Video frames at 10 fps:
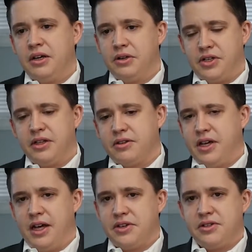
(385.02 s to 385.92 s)
You'll take the
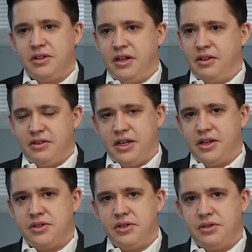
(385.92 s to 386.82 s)
test. The
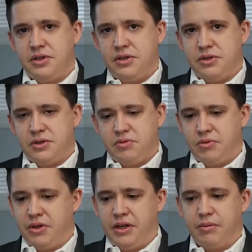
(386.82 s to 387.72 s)
test is
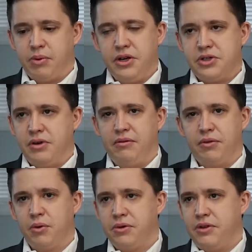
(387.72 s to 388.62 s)
really a pretty
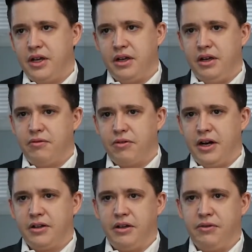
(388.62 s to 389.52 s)
straightforward thing, and
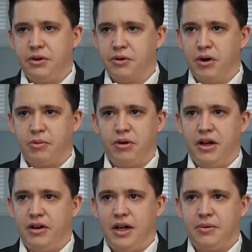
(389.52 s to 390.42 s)
frankly, if you grew up
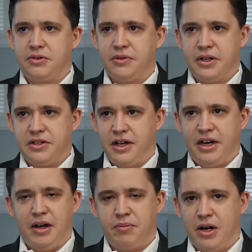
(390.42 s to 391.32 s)
around Hopkinsville,
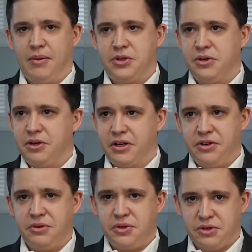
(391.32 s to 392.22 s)
Kentucky, I promise you, you're going
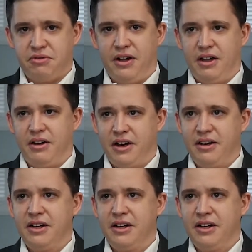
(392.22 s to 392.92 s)
to do just fine on it.